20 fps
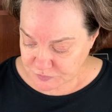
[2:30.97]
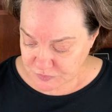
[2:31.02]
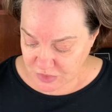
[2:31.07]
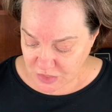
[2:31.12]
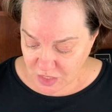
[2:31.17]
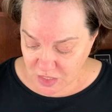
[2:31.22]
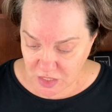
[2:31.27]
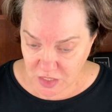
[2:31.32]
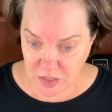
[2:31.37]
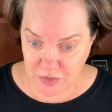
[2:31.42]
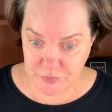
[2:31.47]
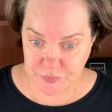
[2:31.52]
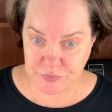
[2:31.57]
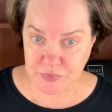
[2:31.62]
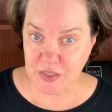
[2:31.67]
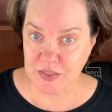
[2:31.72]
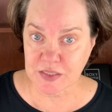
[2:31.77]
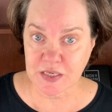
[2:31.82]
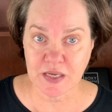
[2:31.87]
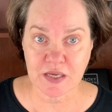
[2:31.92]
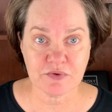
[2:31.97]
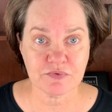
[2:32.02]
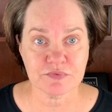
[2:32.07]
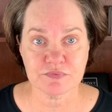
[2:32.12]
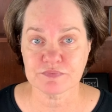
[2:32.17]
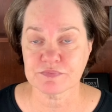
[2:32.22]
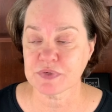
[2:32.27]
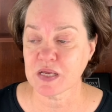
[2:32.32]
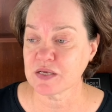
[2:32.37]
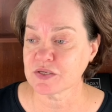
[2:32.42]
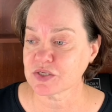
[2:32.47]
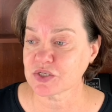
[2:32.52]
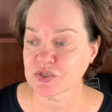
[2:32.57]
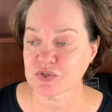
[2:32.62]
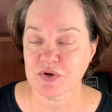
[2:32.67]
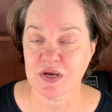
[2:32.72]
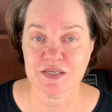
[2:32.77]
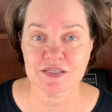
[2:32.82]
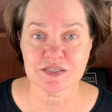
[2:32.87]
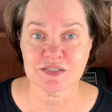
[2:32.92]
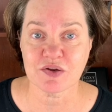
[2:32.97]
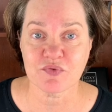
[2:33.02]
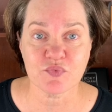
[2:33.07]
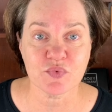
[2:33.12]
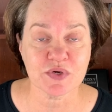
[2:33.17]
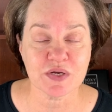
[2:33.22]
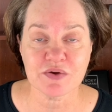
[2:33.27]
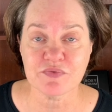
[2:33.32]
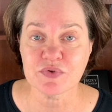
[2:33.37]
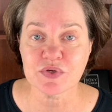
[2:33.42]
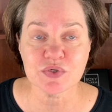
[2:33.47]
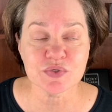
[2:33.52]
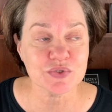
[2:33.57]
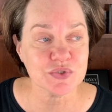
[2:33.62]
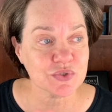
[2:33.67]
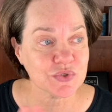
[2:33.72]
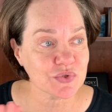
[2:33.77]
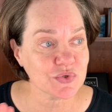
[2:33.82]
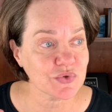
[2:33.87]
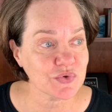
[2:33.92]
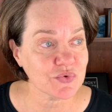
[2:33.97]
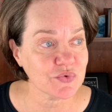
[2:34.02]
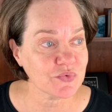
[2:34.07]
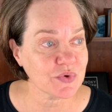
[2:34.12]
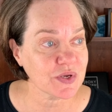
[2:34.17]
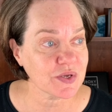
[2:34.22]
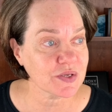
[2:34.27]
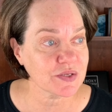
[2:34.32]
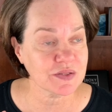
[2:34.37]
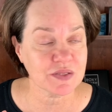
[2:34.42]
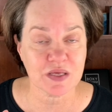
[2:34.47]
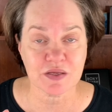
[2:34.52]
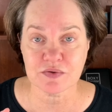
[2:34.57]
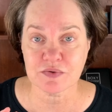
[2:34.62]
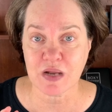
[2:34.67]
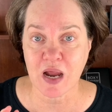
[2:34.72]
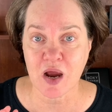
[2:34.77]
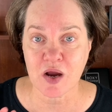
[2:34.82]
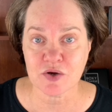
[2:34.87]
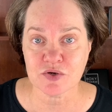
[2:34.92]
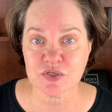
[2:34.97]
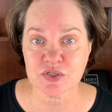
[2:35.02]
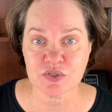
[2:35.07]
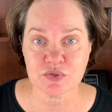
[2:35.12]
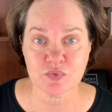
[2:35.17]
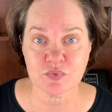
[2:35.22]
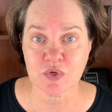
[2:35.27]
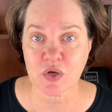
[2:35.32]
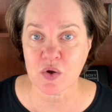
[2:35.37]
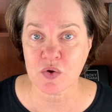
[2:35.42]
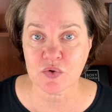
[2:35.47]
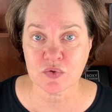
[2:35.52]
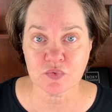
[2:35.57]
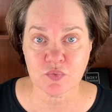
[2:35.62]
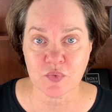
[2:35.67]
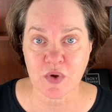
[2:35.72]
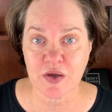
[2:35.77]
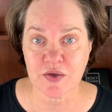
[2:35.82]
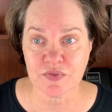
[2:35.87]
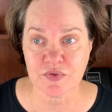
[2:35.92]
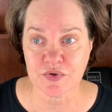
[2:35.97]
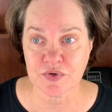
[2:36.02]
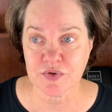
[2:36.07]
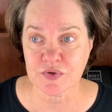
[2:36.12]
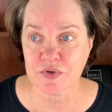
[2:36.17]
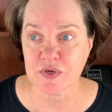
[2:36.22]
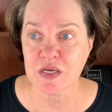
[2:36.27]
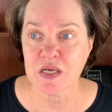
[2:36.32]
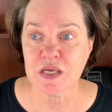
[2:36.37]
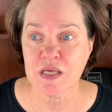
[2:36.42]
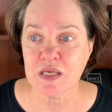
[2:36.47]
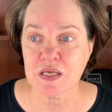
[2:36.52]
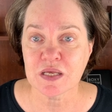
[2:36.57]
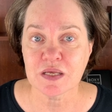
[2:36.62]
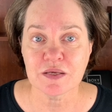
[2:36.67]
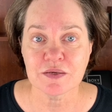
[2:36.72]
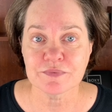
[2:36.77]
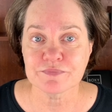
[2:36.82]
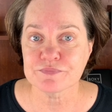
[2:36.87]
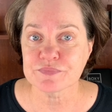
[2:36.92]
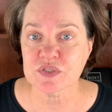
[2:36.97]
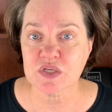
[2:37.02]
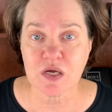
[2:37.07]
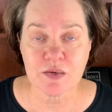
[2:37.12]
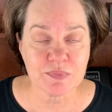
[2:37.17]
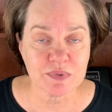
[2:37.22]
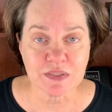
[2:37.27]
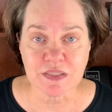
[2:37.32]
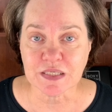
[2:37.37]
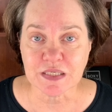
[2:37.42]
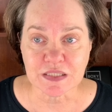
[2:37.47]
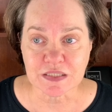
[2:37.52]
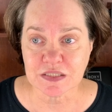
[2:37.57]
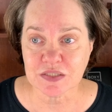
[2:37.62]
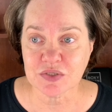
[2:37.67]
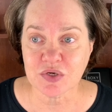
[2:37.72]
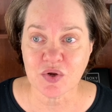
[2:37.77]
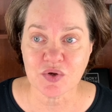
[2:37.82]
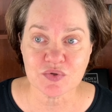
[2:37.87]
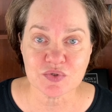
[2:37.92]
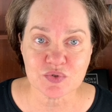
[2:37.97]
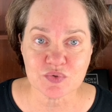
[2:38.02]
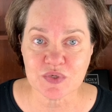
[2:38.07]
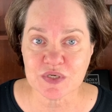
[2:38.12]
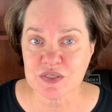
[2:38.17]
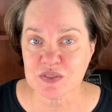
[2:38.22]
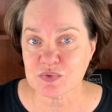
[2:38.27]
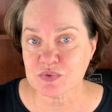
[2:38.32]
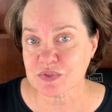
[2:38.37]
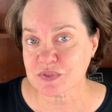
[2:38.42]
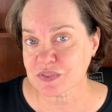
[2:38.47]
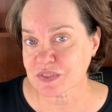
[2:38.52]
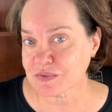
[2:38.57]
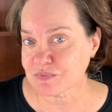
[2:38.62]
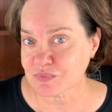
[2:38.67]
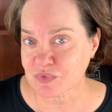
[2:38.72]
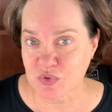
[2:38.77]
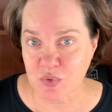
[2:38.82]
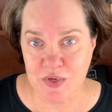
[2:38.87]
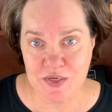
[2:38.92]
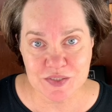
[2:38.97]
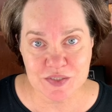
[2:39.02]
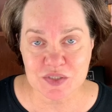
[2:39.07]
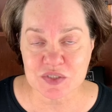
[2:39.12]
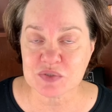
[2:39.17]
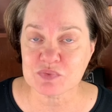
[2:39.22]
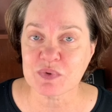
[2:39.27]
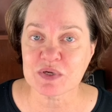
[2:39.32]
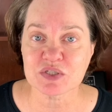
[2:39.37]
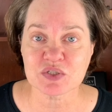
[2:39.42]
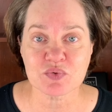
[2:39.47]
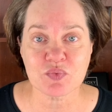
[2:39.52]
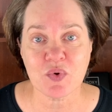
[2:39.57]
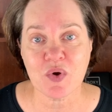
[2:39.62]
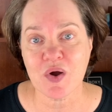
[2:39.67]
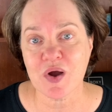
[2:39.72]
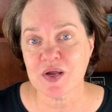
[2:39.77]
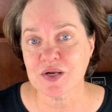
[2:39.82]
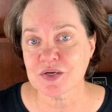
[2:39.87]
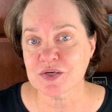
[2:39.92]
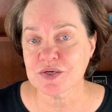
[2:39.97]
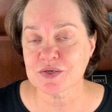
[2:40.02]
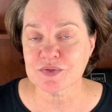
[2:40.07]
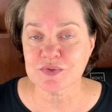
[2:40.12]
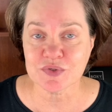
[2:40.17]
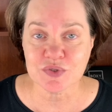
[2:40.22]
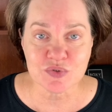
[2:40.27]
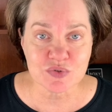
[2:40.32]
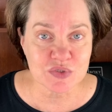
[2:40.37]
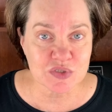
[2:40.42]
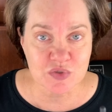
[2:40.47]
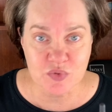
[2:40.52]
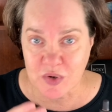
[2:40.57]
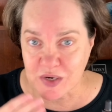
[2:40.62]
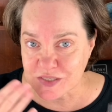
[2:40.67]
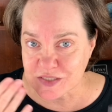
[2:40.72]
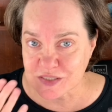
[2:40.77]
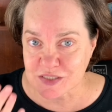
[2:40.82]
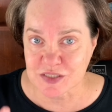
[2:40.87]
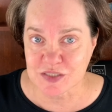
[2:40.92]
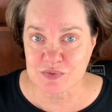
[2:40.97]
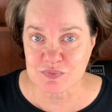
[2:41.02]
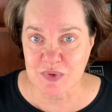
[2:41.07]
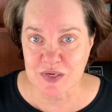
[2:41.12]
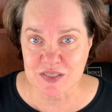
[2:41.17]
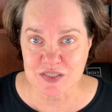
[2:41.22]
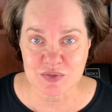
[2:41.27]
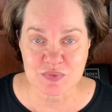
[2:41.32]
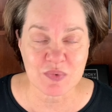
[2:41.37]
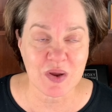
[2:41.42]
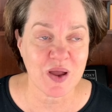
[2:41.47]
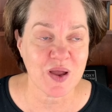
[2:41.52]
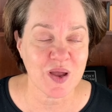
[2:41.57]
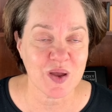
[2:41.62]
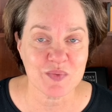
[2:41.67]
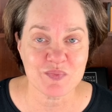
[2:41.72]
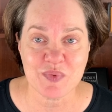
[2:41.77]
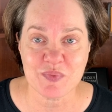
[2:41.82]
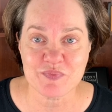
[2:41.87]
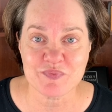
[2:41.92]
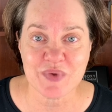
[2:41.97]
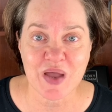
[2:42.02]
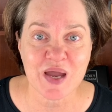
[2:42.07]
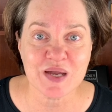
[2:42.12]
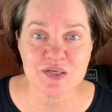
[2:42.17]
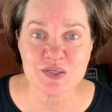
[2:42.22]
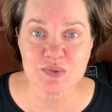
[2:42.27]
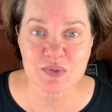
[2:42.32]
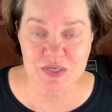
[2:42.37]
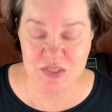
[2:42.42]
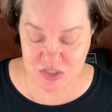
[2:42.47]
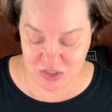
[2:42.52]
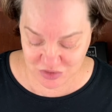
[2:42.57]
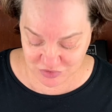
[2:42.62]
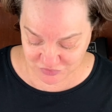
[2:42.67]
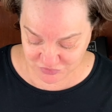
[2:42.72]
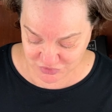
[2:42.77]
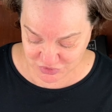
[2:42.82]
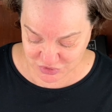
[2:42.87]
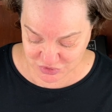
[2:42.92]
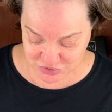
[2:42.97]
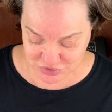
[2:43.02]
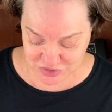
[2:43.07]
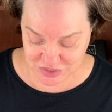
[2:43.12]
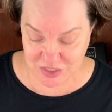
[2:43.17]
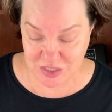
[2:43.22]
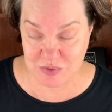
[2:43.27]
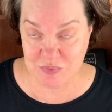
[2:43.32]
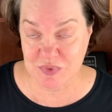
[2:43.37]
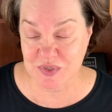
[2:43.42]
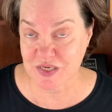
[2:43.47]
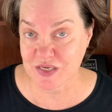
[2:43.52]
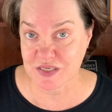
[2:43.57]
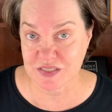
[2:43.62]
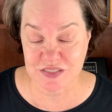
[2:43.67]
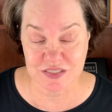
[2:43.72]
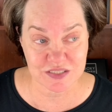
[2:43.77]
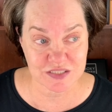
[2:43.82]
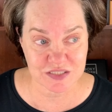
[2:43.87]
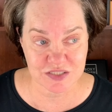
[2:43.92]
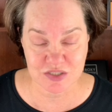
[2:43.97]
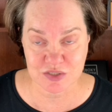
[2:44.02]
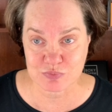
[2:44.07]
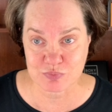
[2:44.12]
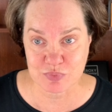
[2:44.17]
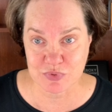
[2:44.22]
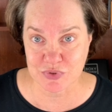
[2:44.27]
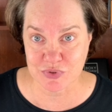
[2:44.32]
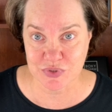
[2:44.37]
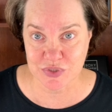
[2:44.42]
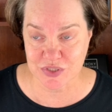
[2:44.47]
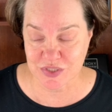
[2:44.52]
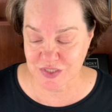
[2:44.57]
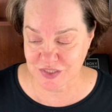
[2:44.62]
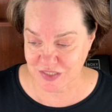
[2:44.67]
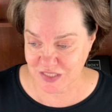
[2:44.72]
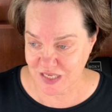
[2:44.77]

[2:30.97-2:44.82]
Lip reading: I can't stress enough, whatever you do in the harsh cold weather, double it. You know, drink twice as much water, use twice as much hydration for your skin, because it's just brutal.